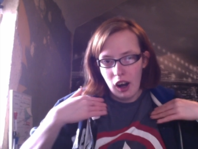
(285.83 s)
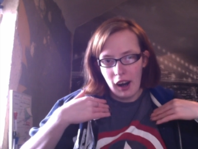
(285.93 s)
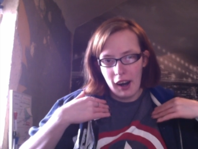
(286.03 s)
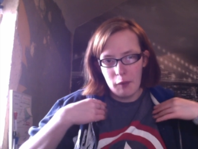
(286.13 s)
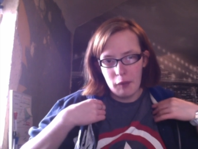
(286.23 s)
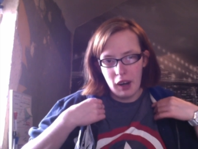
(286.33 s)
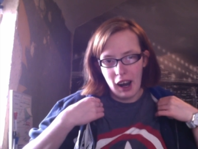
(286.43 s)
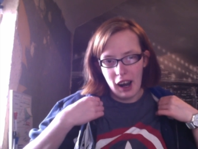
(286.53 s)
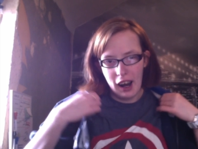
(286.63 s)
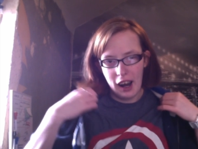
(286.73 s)
I am um,
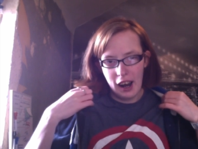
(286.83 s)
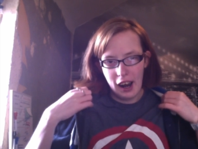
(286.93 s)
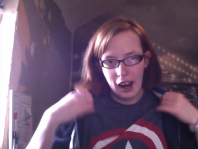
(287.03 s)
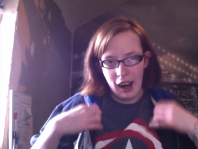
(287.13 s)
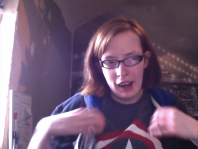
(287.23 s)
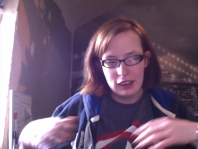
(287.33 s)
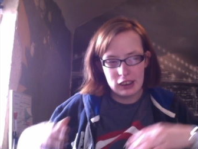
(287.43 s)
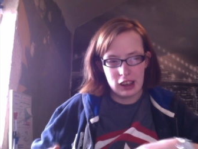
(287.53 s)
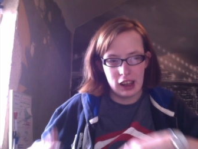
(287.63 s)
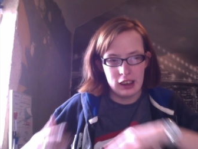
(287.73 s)
at the
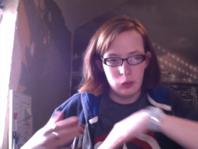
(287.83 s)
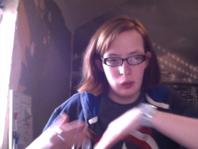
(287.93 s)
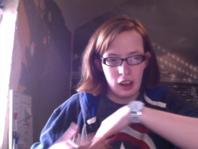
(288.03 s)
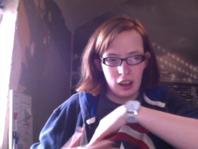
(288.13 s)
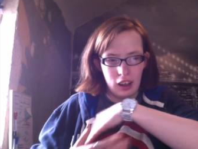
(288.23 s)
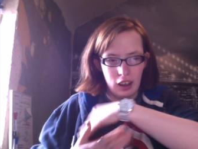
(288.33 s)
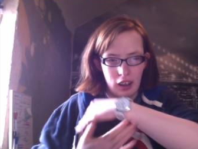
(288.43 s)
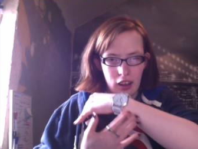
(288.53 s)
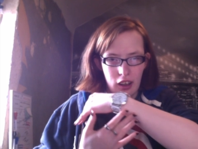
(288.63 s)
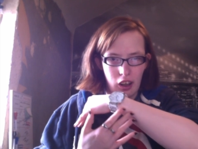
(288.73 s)
stage where
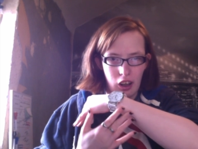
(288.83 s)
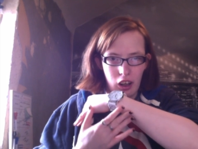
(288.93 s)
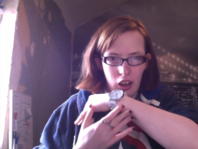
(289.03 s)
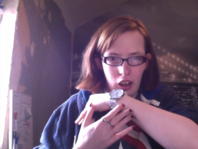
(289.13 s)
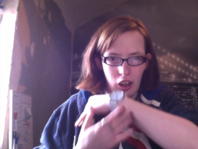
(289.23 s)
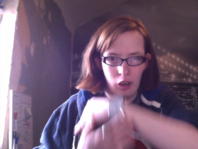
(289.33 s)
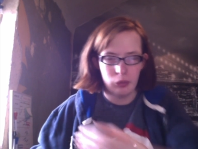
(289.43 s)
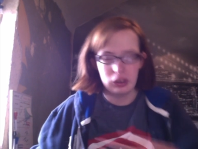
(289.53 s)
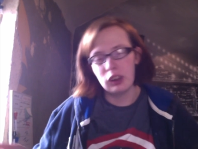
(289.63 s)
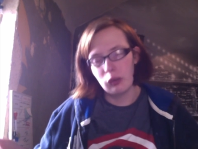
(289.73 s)
I'm
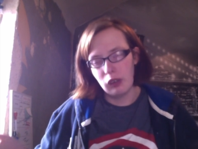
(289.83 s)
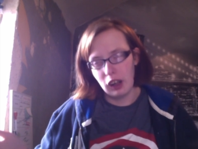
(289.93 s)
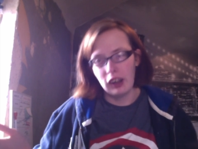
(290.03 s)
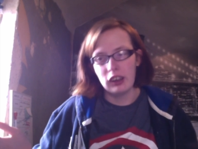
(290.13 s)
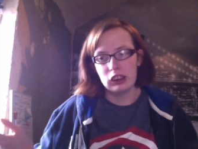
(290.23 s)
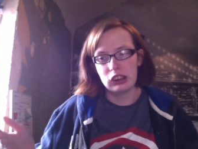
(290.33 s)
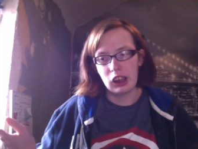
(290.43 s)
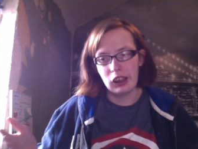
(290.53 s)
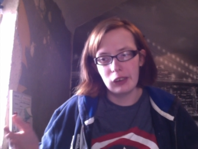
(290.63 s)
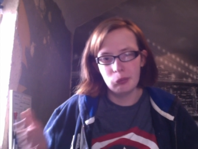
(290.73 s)
still learning, so